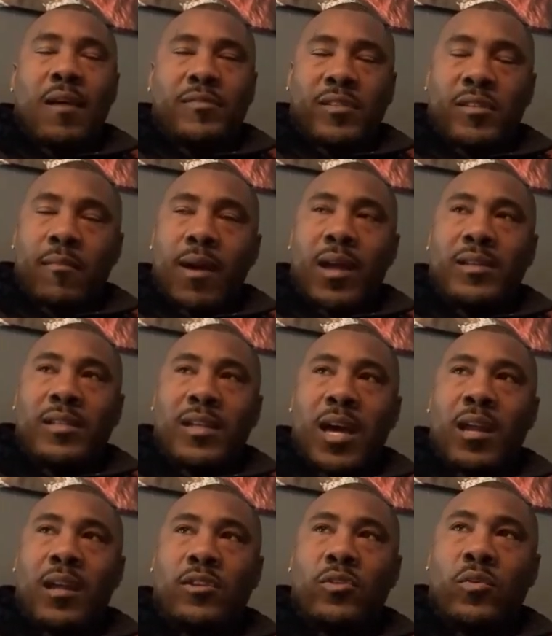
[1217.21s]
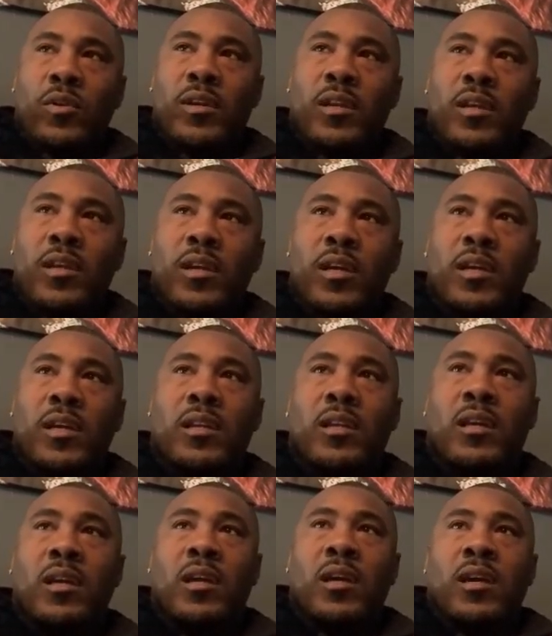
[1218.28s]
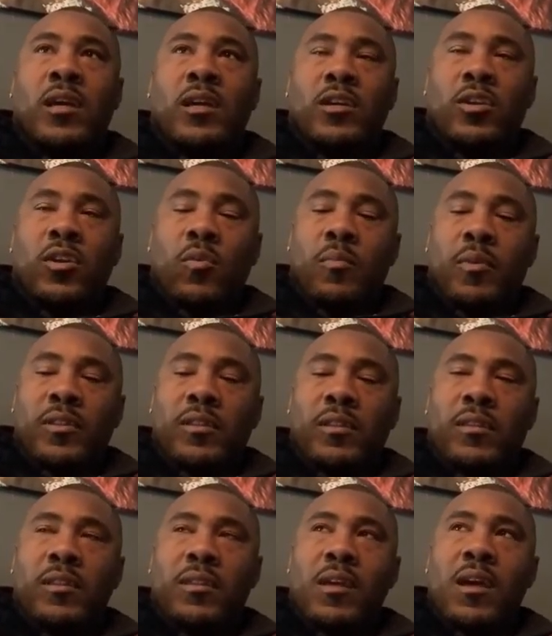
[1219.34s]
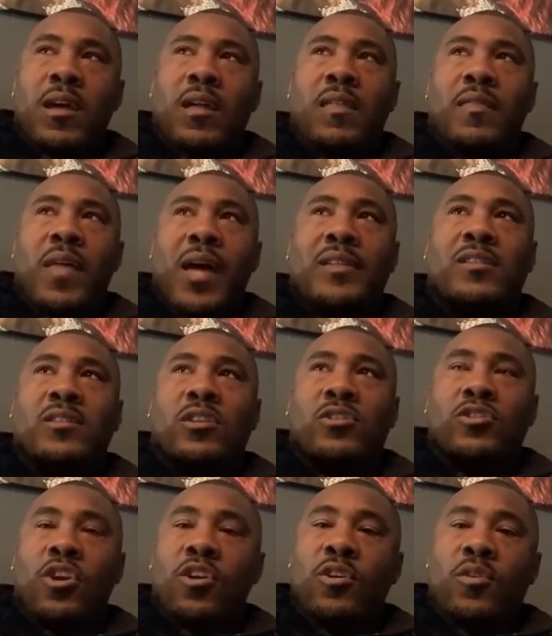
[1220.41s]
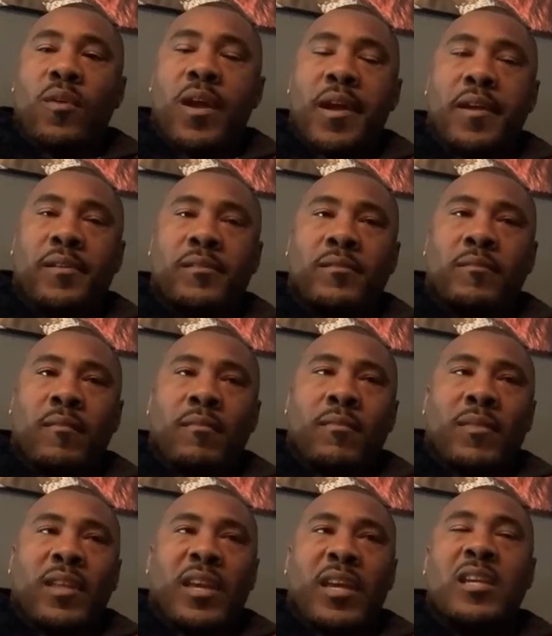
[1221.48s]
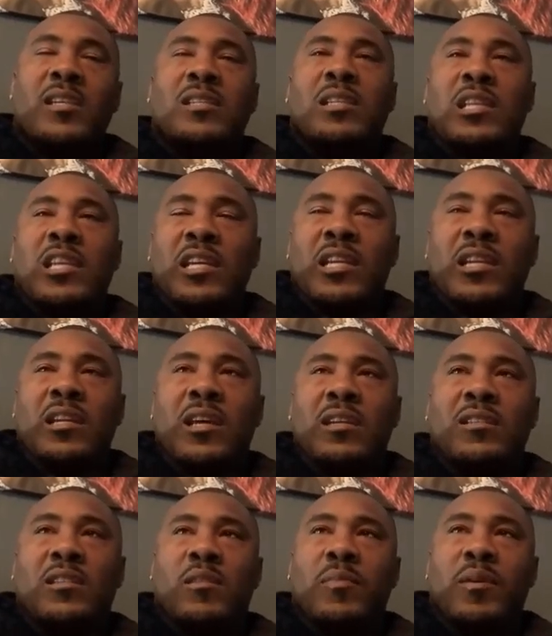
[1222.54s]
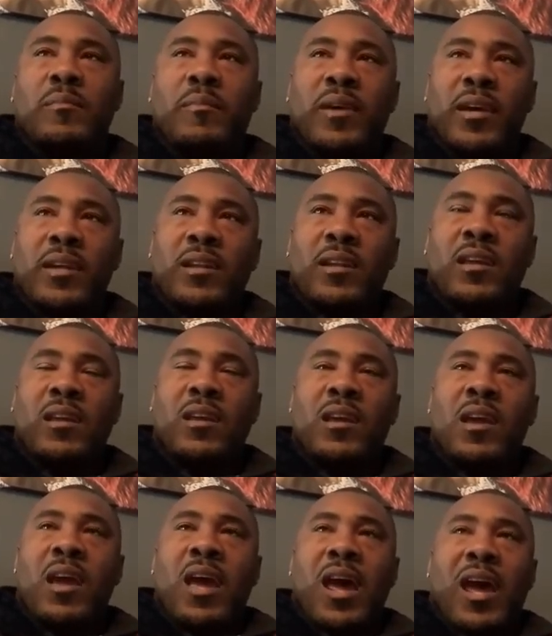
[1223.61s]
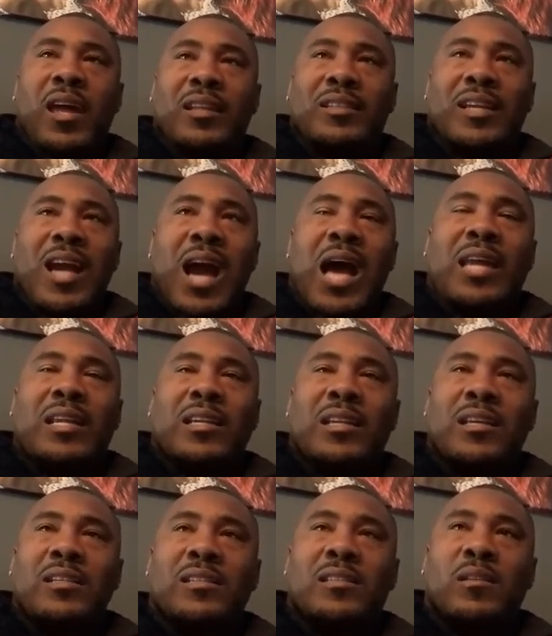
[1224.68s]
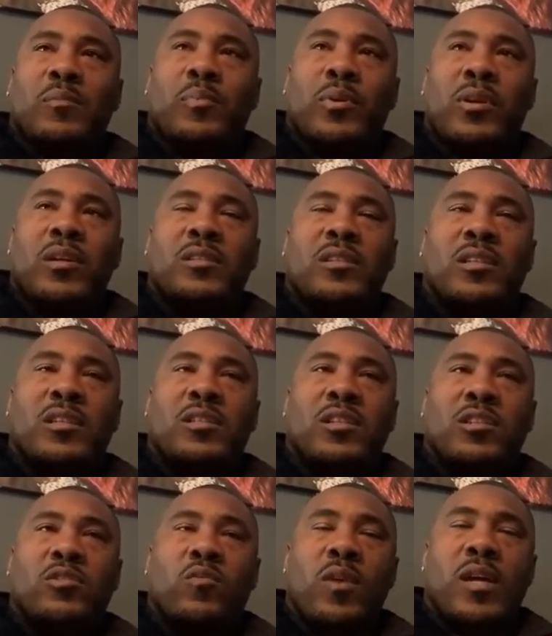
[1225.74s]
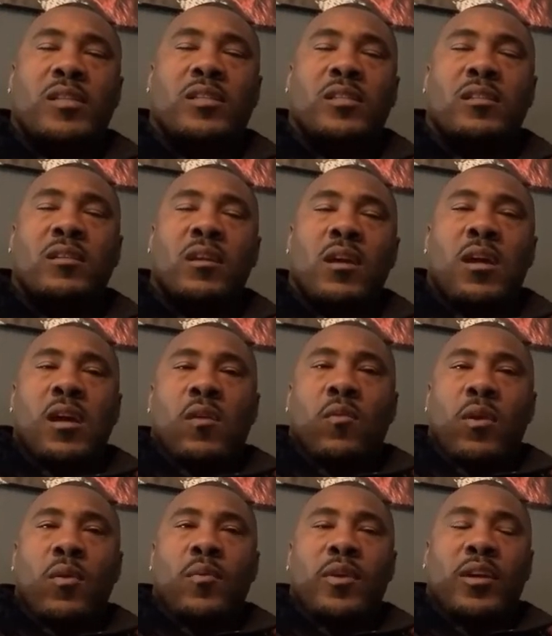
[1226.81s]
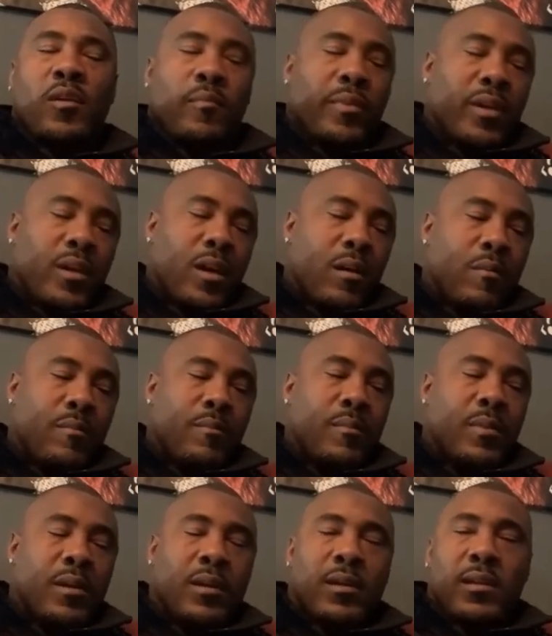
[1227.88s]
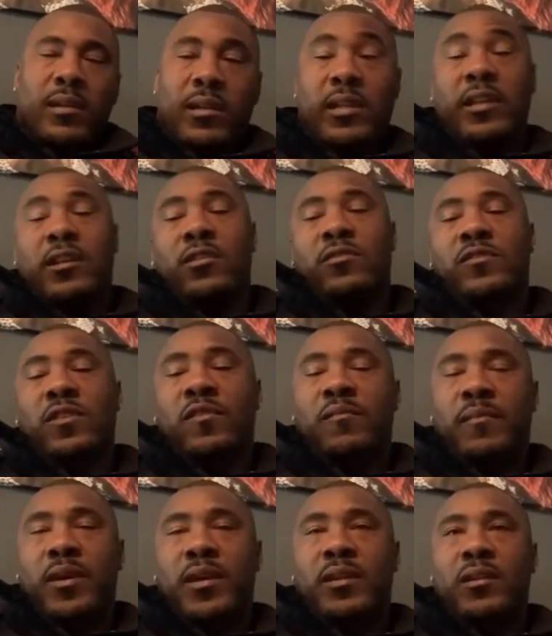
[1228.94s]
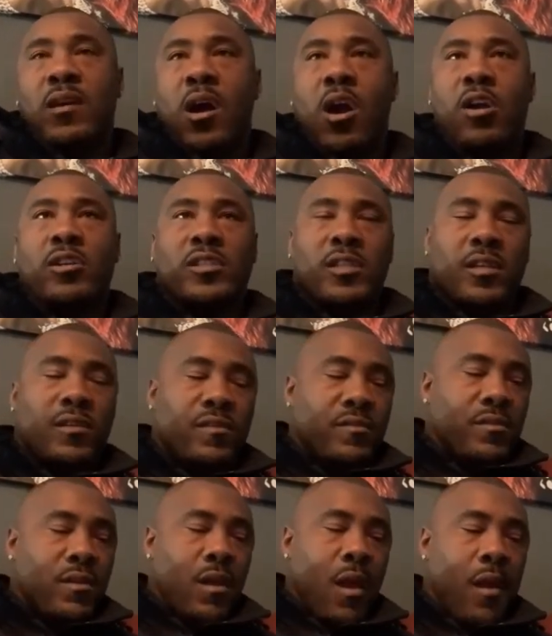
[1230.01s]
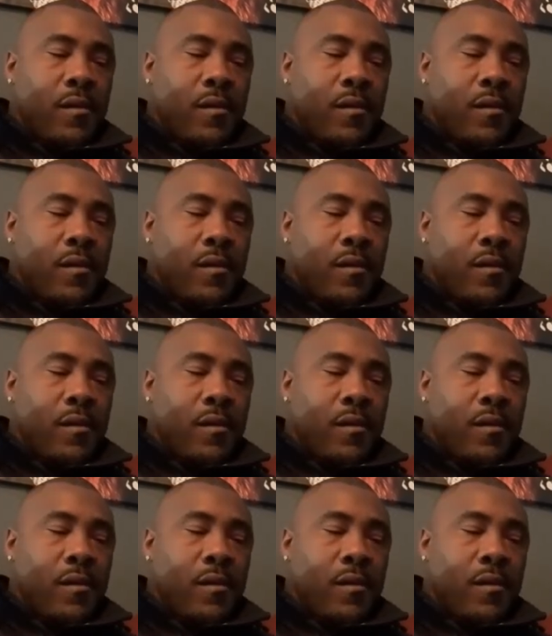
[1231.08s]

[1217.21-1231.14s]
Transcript: Somebody's got to do it, and but that's the turnaround. He's leading us to be men and guiding us to put us in a situation where we can become leaders of men ourselves.